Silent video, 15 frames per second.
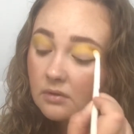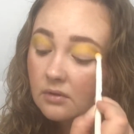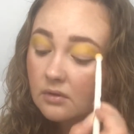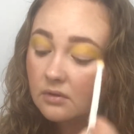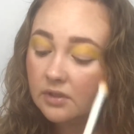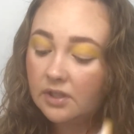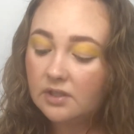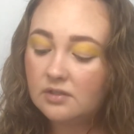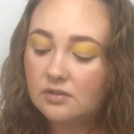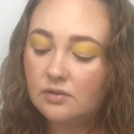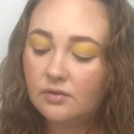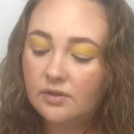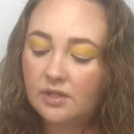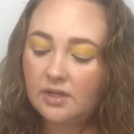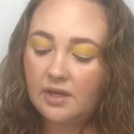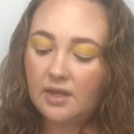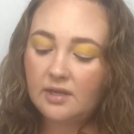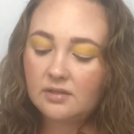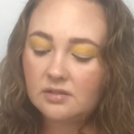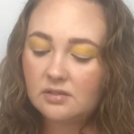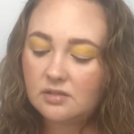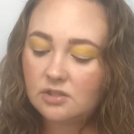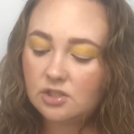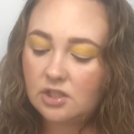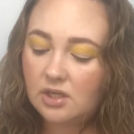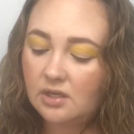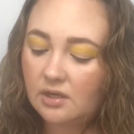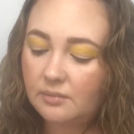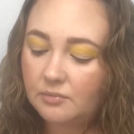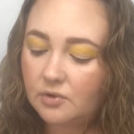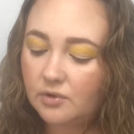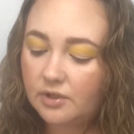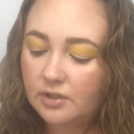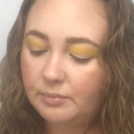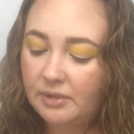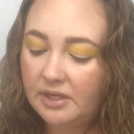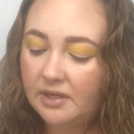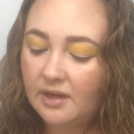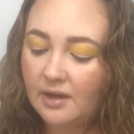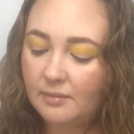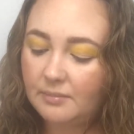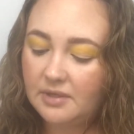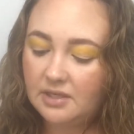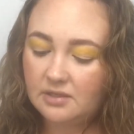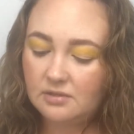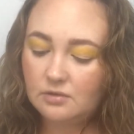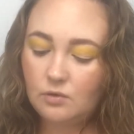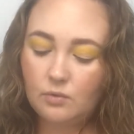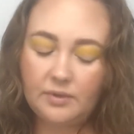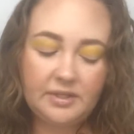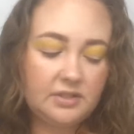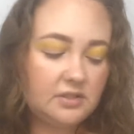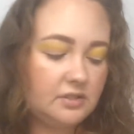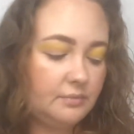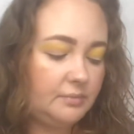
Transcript: Okay, so the next shade I'm going to pick up is going to